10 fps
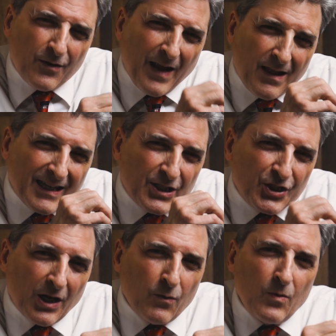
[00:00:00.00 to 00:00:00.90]
Valley in
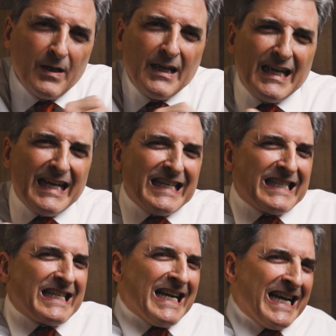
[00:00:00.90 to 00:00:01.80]
general is
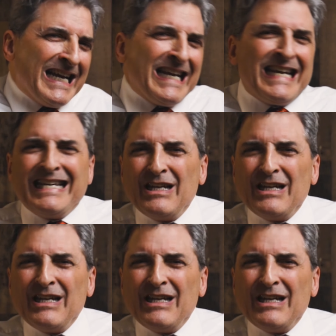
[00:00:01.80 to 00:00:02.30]
kind